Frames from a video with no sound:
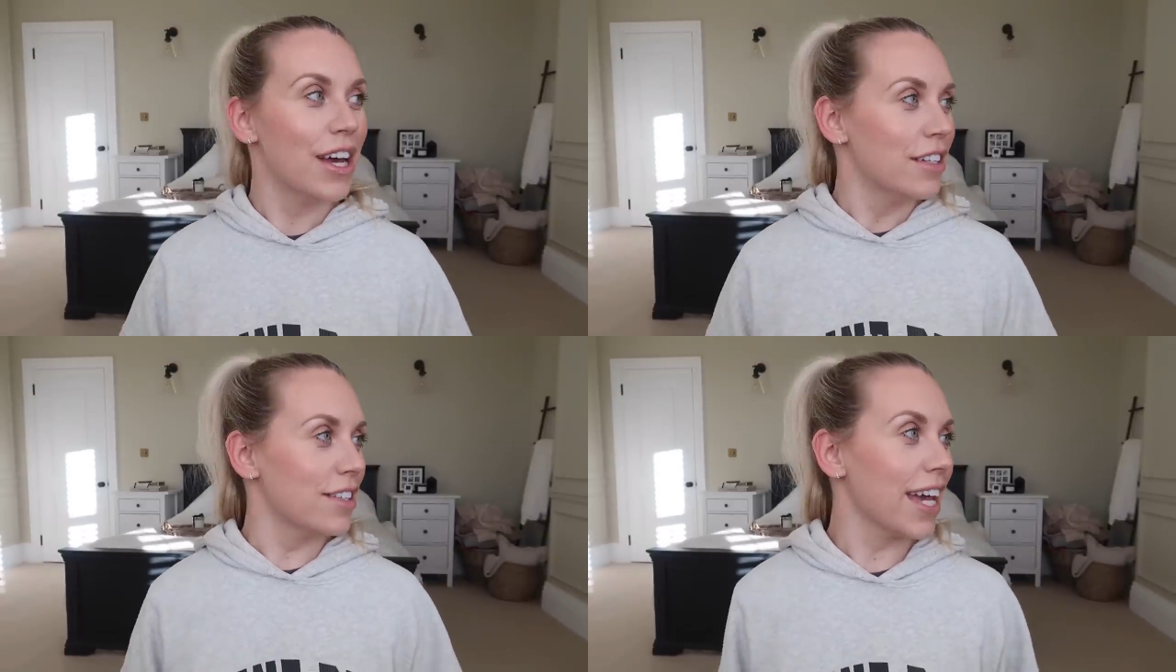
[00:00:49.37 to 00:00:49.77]

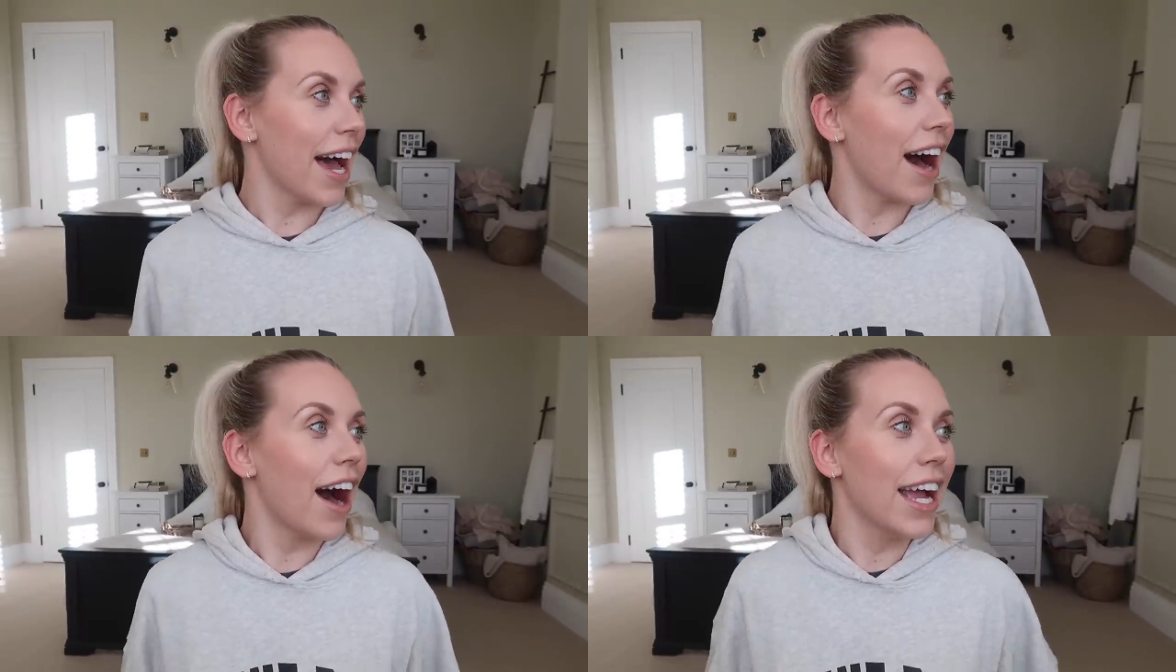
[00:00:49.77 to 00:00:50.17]
So
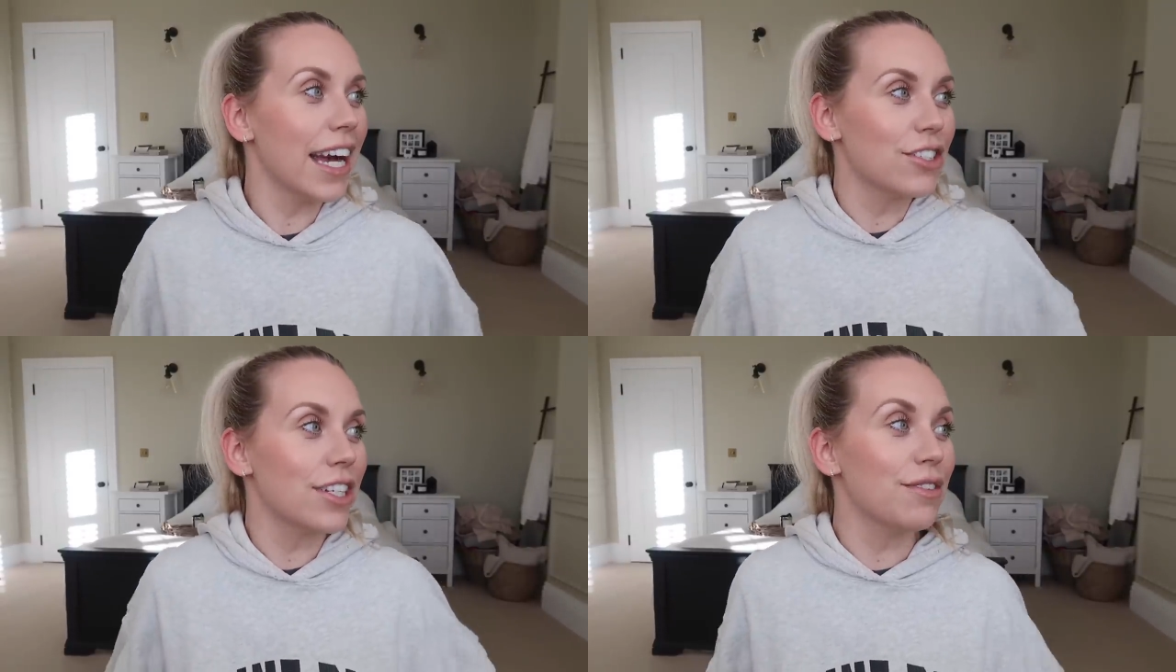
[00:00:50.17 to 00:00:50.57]
yeah, I
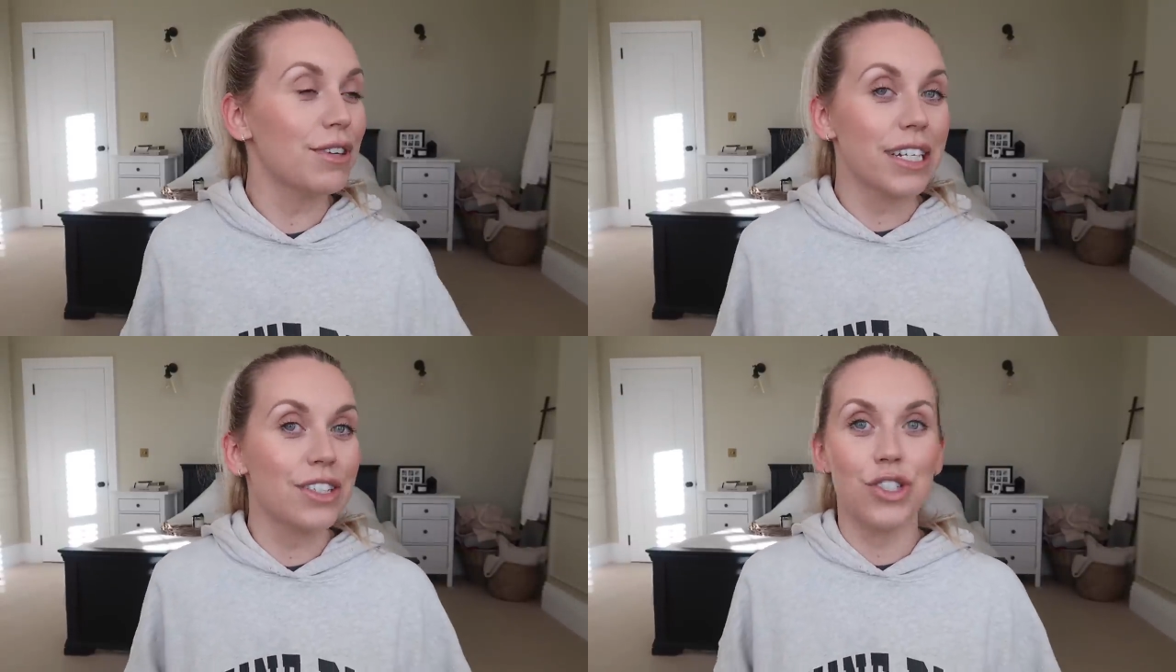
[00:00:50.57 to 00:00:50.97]
actually
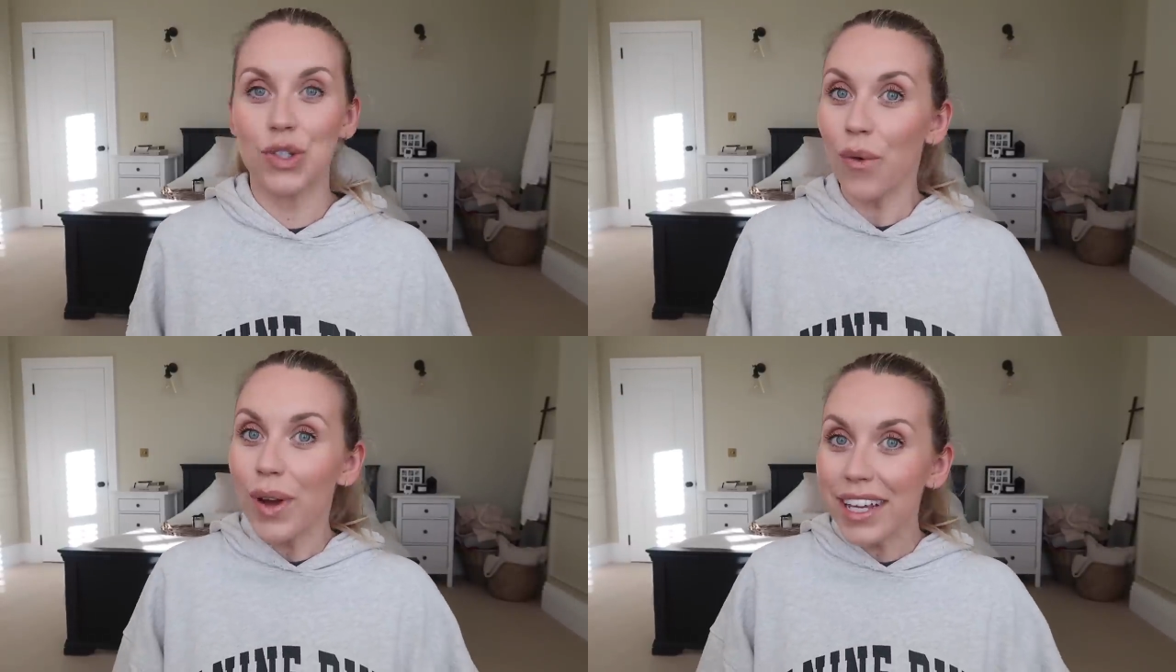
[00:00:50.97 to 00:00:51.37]
really
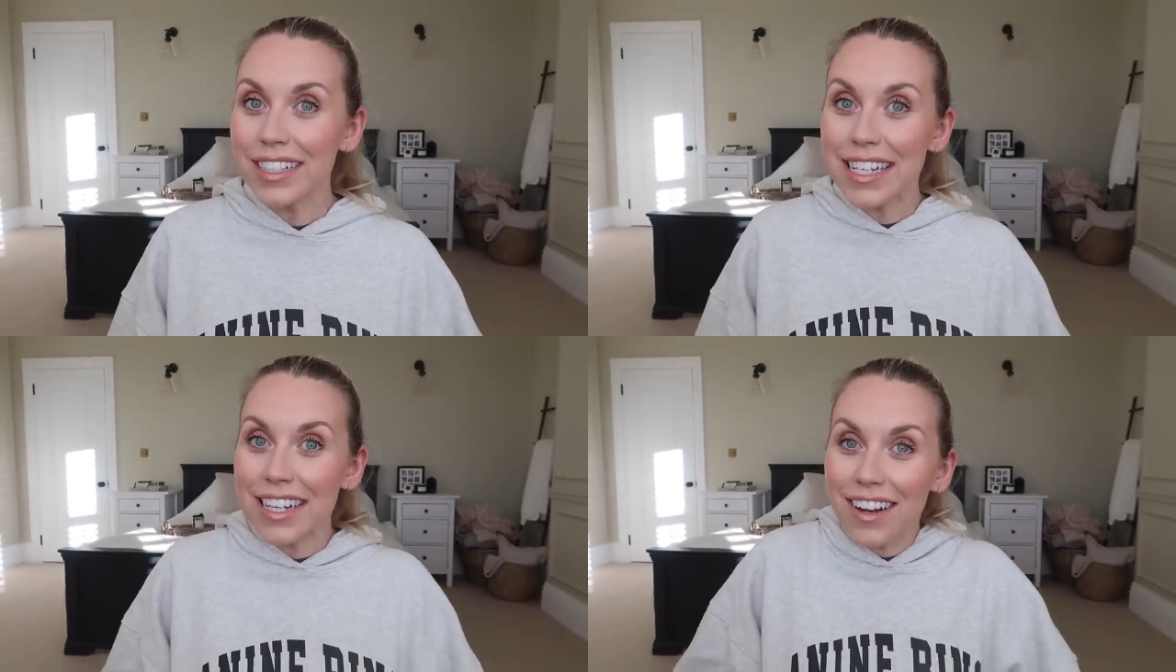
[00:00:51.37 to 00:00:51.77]
enjoy a
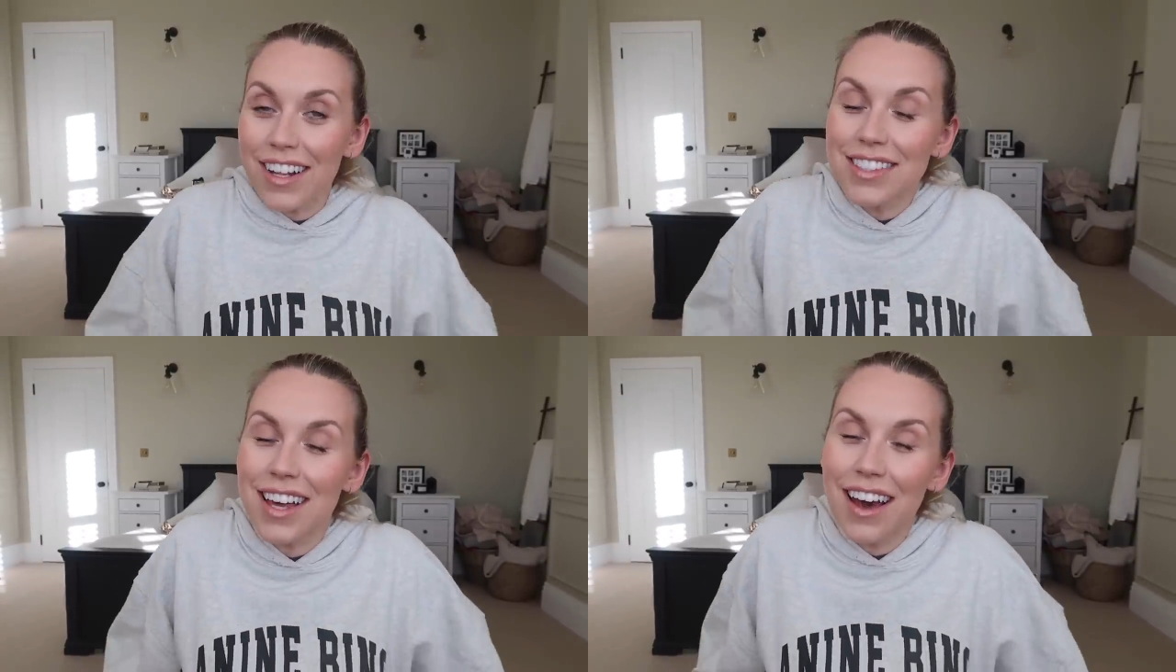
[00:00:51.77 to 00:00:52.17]

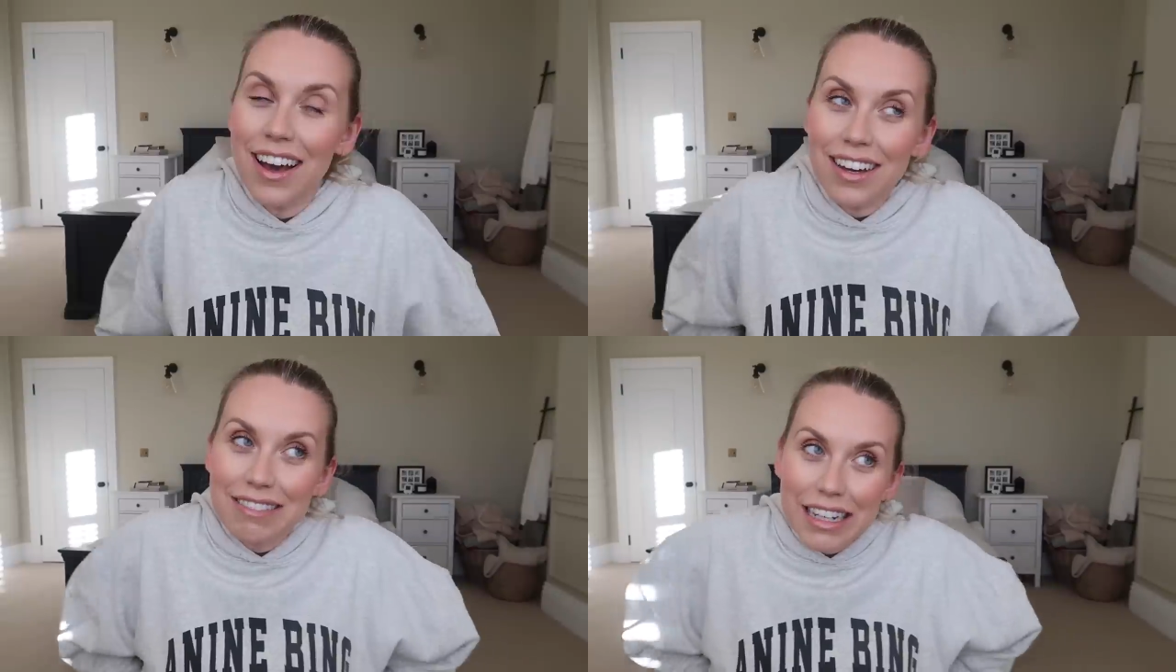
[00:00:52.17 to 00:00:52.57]
declutter.